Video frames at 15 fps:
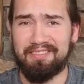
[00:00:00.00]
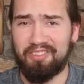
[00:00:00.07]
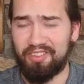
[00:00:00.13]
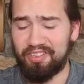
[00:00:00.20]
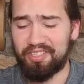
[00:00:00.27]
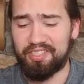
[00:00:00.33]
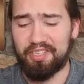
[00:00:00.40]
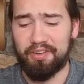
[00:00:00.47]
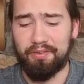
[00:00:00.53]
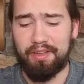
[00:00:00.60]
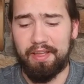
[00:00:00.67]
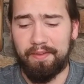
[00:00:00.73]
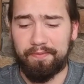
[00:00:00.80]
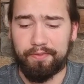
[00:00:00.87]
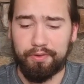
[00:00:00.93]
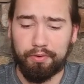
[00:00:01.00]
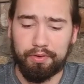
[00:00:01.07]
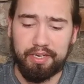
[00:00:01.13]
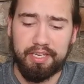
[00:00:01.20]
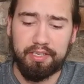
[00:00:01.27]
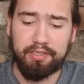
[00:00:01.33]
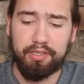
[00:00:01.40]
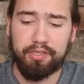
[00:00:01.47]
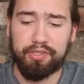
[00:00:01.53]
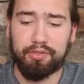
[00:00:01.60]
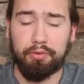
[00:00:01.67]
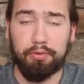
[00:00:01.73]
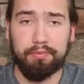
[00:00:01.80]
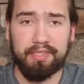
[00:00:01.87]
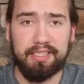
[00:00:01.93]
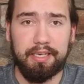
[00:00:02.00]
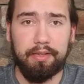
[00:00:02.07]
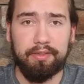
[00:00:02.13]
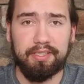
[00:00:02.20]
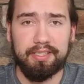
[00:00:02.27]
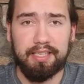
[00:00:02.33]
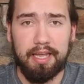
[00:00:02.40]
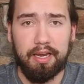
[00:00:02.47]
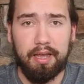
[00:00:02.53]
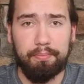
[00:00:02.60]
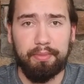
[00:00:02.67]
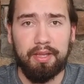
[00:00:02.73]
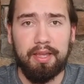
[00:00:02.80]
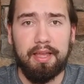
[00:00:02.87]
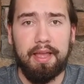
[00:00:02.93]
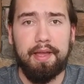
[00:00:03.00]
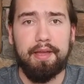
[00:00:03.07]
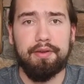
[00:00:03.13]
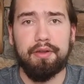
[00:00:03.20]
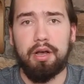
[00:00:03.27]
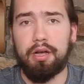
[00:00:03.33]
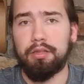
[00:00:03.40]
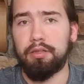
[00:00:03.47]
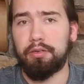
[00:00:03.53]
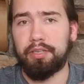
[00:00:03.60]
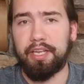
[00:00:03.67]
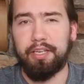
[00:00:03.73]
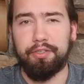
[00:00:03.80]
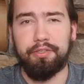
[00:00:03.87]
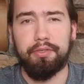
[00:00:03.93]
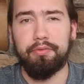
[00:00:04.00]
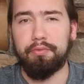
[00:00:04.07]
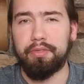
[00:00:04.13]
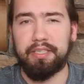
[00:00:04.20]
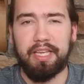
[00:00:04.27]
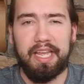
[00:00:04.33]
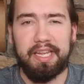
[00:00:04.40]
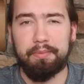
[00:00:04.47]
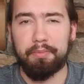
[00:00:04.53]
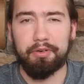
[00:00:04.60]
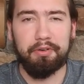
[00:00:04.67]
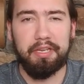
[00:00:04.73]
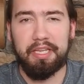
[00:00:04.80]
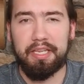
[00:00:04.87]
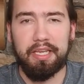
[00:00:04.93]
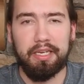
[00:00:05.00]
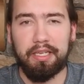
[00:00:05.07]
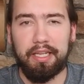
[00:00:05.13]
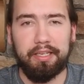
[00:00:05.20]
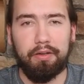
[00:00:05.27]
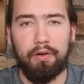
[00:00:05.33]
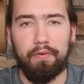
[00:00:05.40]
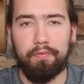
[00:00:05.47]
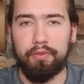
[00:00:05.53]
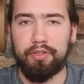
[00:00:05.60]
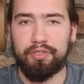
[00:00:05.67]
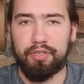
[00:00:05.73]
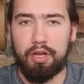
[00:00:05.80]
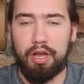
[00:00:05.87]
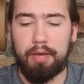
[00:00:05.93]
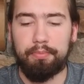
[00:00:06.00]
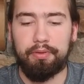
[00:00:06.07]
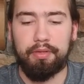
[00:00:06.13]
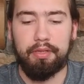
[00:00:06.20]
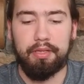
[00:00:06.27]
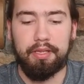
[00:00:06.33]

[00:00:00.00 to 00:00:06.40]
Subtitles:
Also, if you're into the sort of stealth setup and not looking too gamery and like over the top,